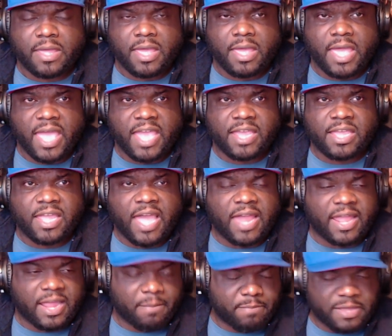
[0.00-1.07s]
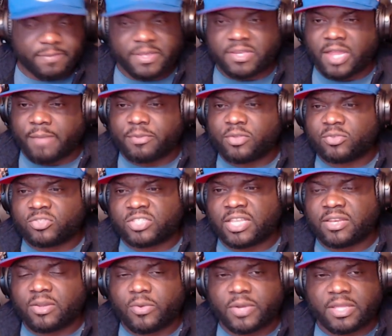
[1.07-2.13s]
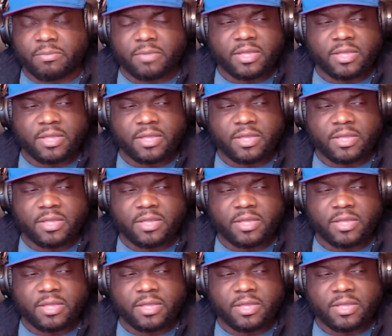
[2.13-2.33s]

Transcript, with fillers: and he got like a BBW sitting on him.